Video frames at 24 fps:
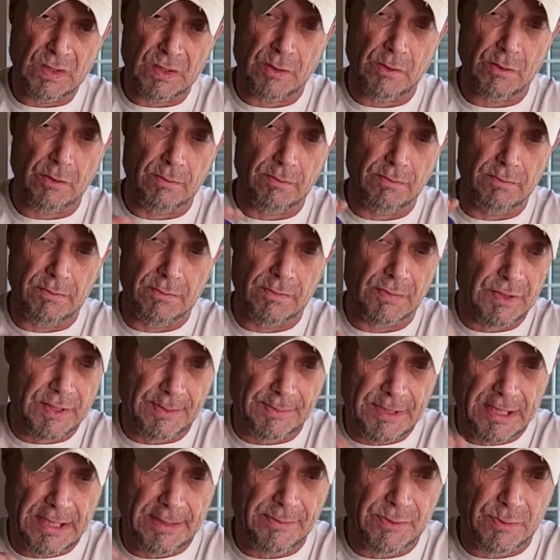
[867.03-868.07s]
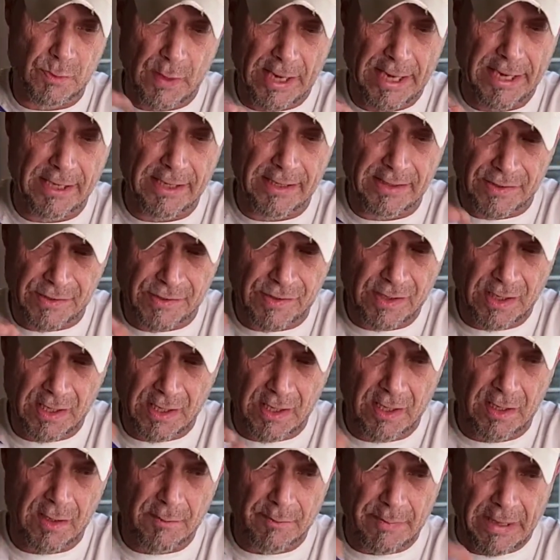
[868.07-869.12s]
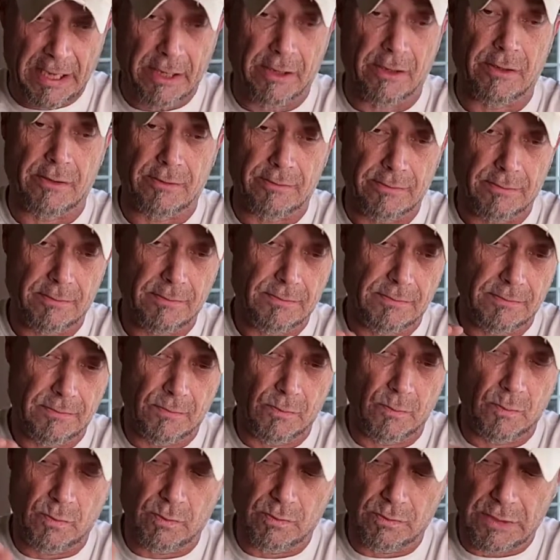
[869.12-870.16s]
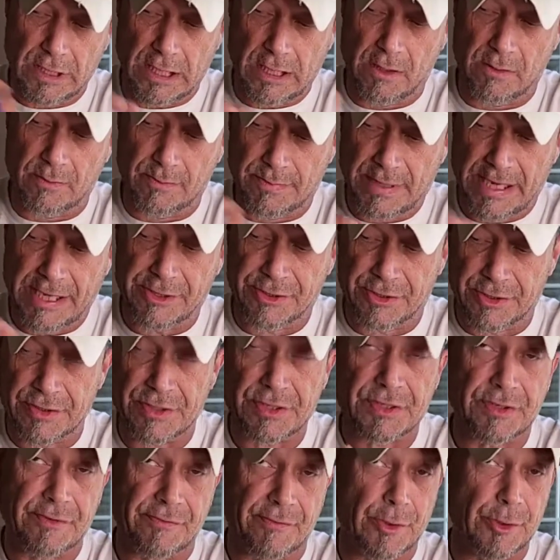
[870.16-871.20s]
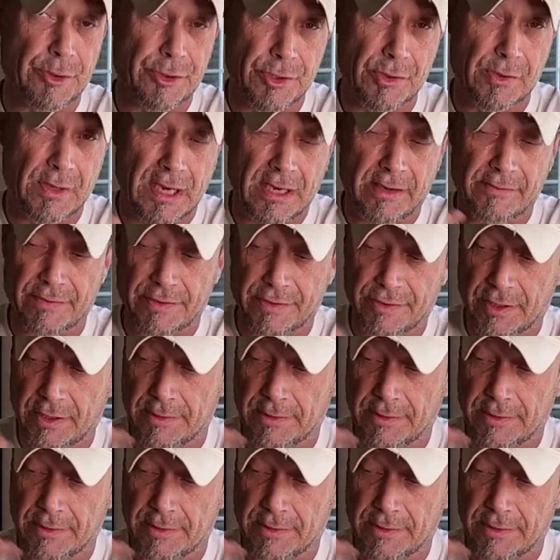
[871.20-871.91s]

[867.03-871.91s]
So sometimes waiting is better. You know, patience is a virtue kind of a